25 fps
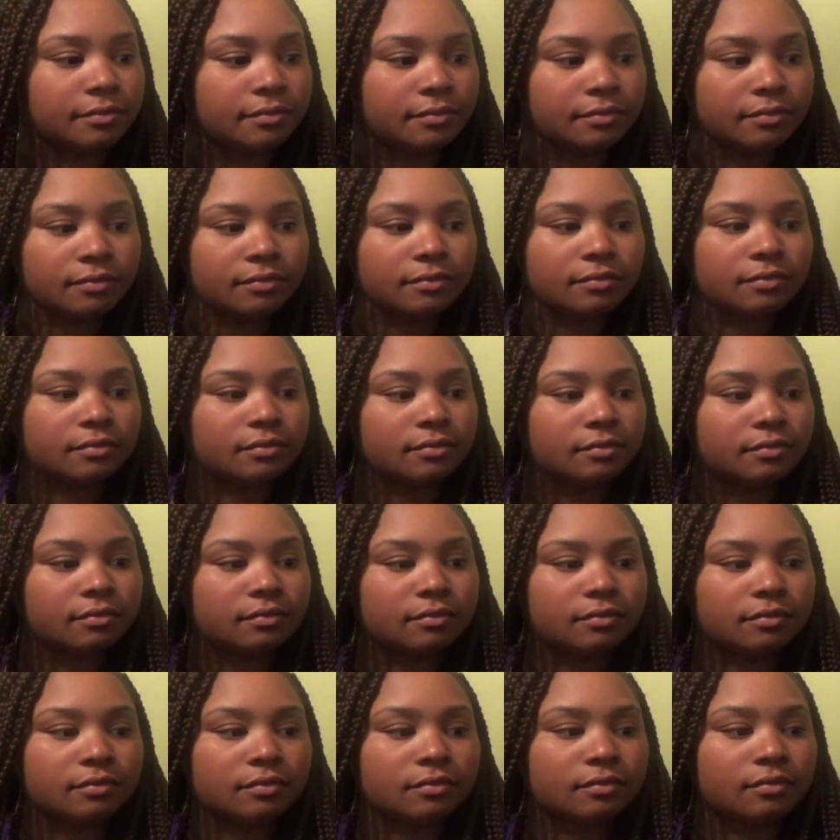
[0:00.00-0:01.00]

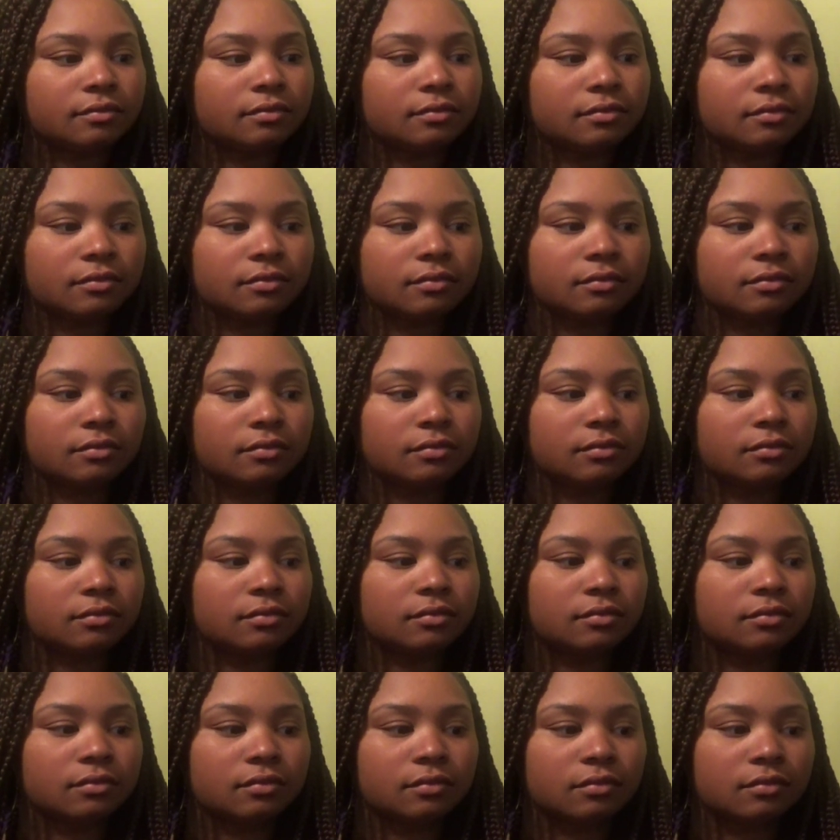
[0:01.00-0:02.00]

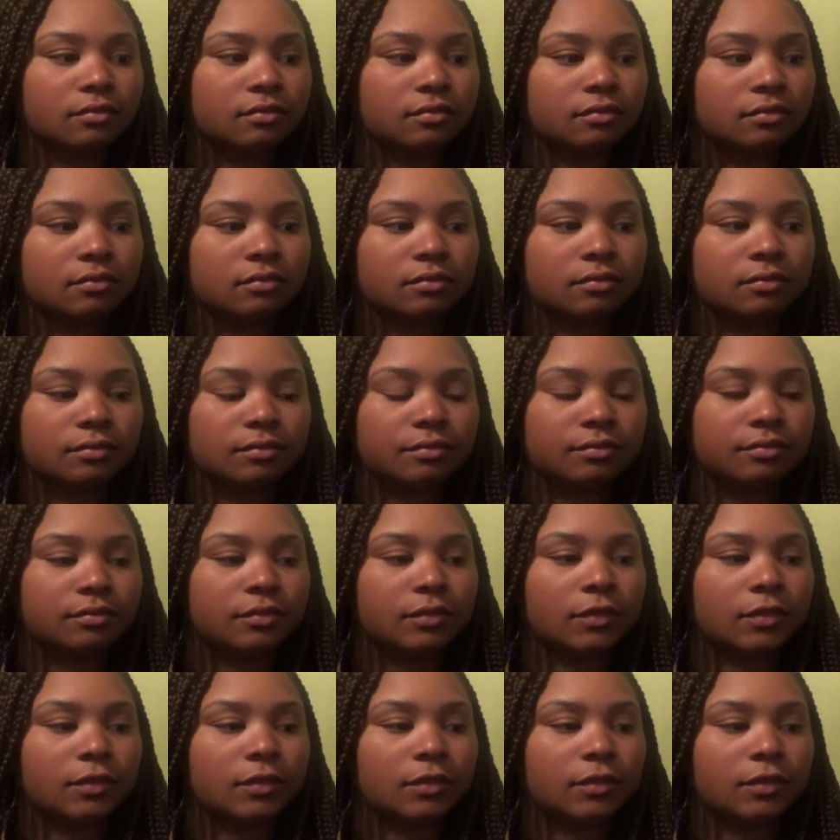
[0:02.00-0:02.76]
The person shown says nothing.